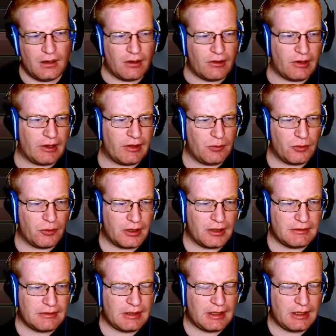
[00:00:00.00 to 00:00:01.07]
All right, I think we're
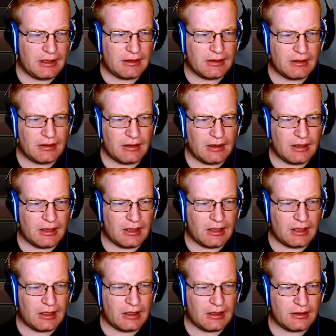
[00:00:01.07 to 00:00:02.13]
going to take
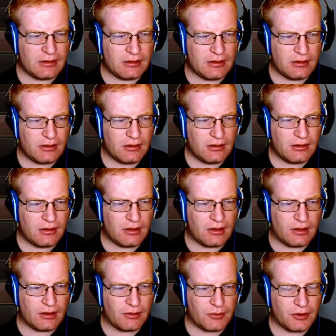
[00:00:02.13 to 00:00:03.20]
on...
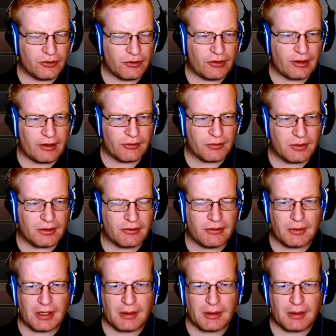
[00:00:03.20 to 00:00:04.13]
we're going to try this one, see what